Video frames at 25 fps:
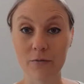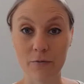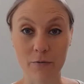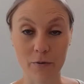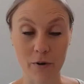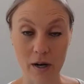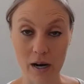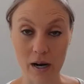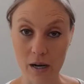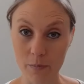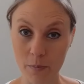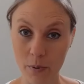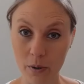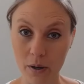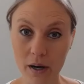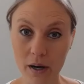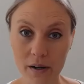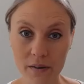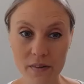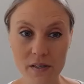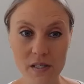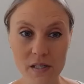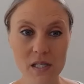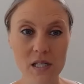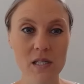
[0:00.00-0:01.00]
for
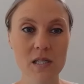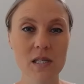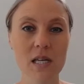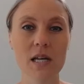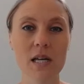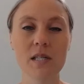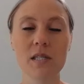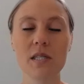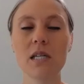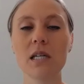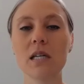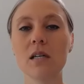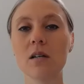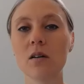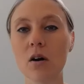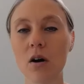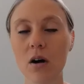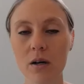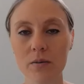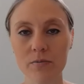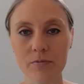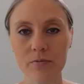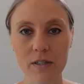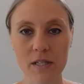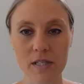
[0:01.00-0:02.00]
hypothesis testing,
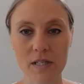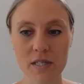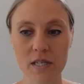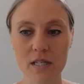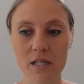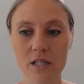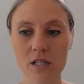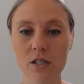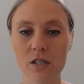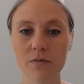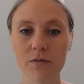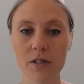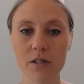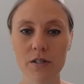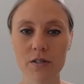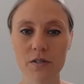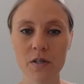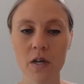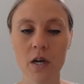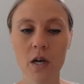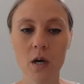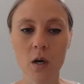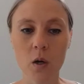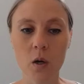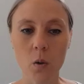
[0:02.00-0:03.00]
confidence
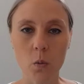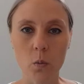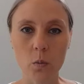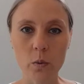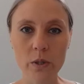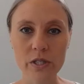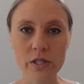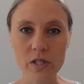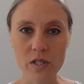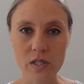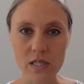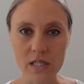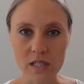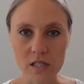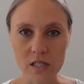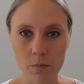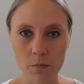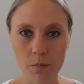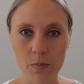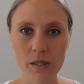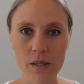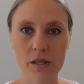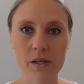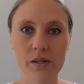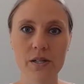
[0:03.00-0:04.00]
intervals, we just need to
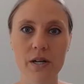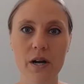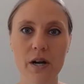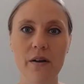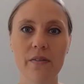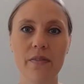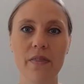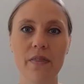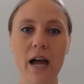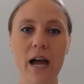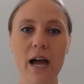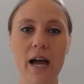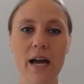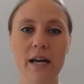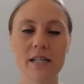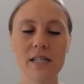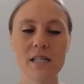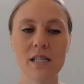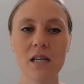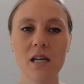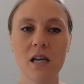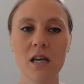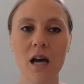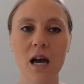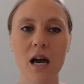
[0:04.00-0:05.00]
build on that.
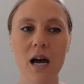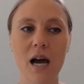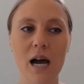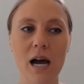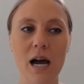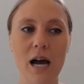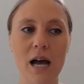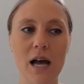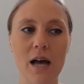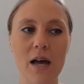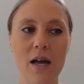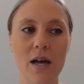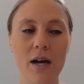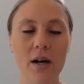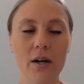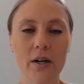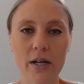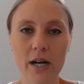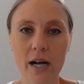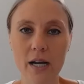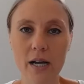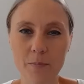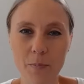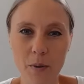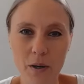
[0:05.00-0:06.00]
Our
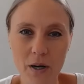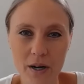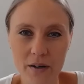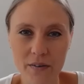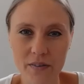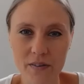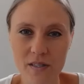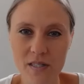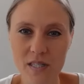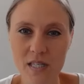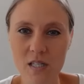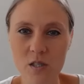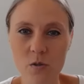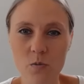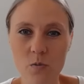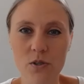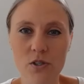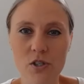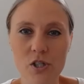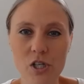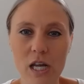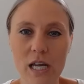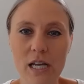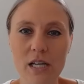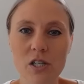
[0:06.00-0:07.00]
hypotheses will
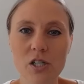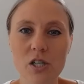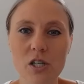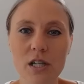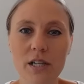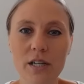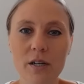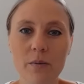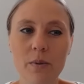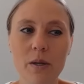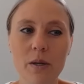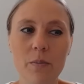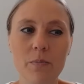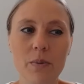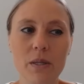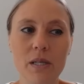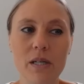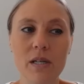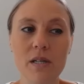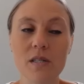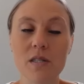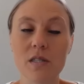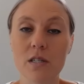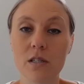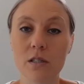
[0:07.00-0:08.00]
change a little bit
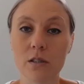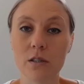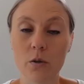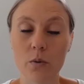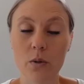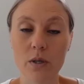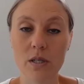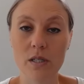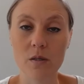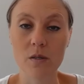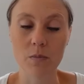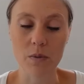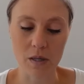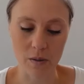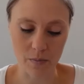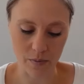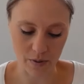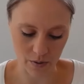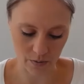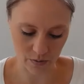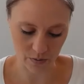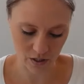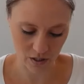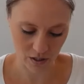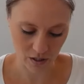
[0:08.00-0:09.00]
because they're going to be
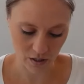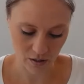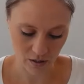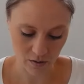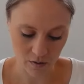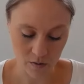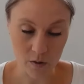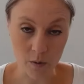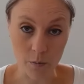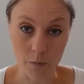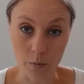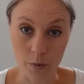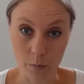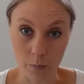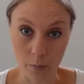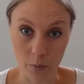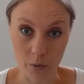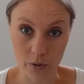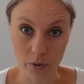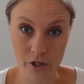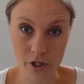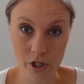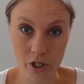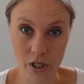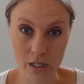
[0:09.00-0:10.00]
about the
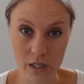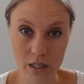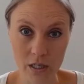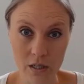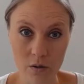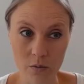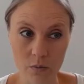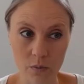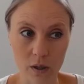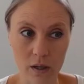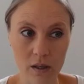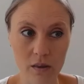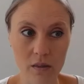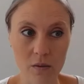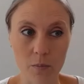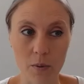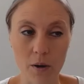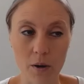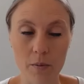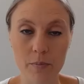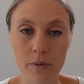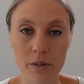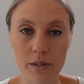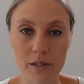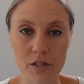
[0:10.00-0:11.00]
proportion, right? The
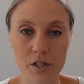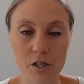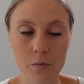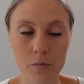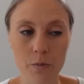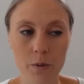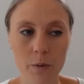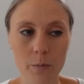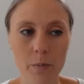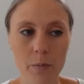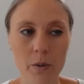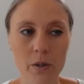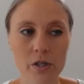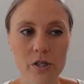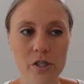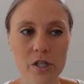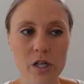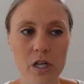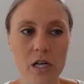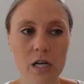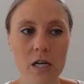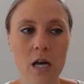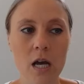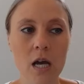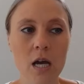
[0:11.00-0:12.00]
population
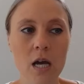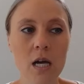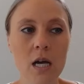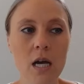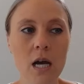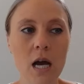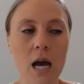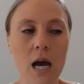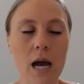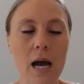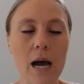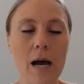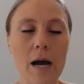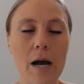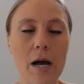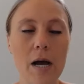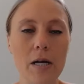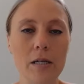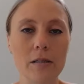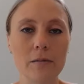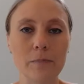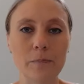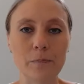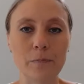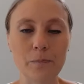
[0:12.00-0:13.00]
proportion.
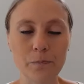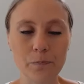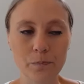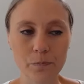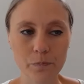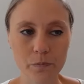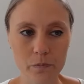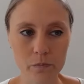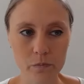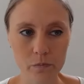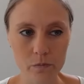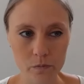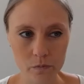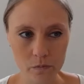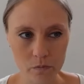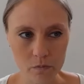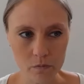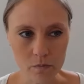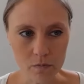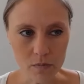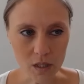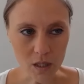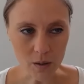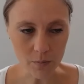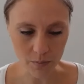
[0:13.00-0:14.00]
But
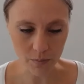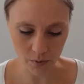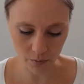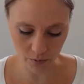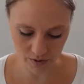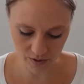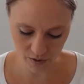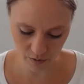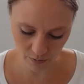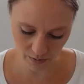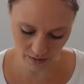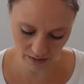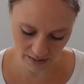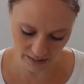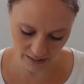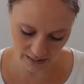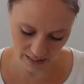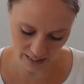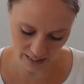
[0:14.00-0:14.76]
what's really